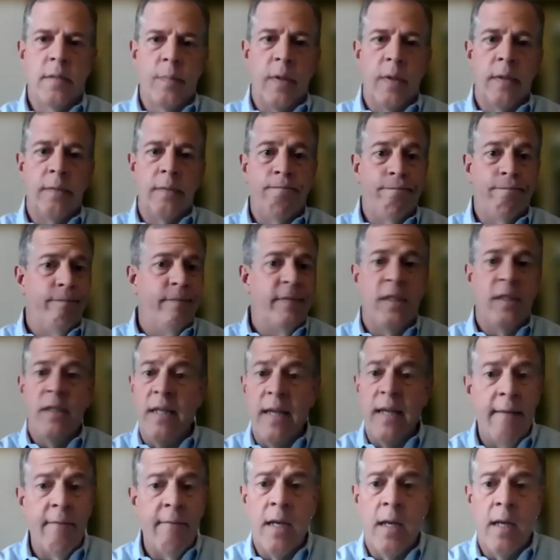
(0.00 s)
But do you
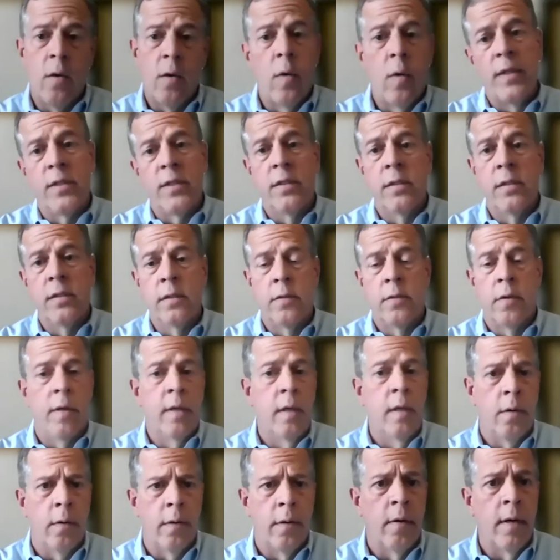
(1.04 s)
have any questions, or
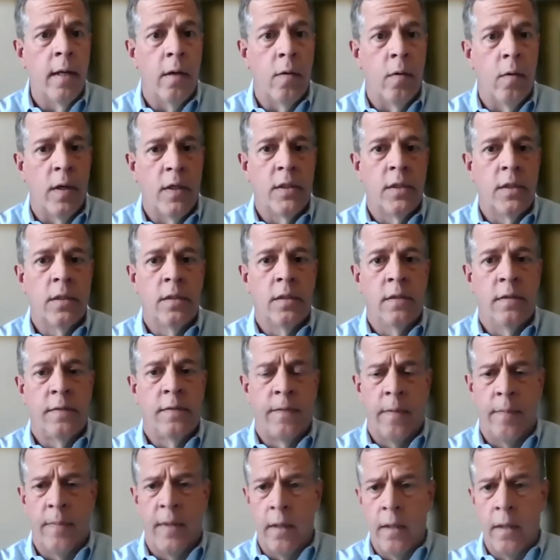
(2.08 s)
are there any questions
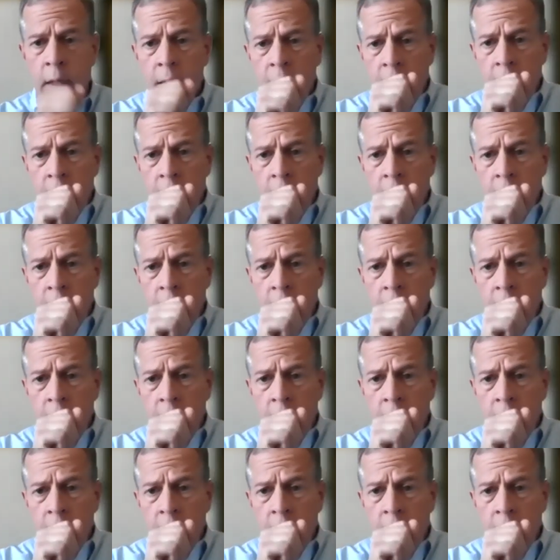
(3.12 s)
from the